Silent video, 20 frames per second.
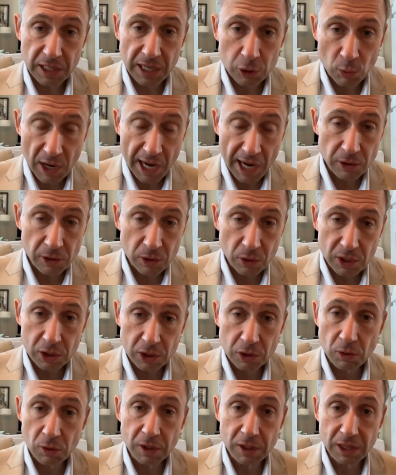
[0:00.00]
That's why I do
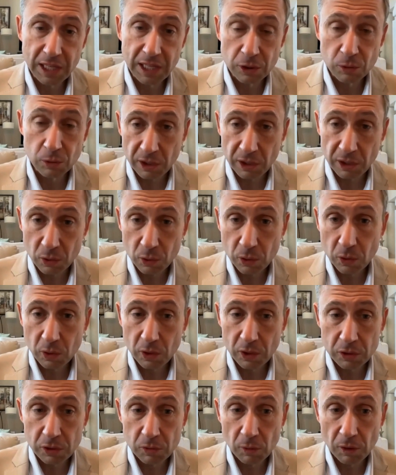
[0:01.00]
this work. That's why you do
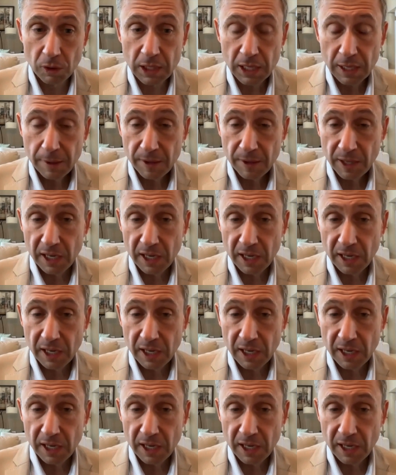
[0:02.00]
this work.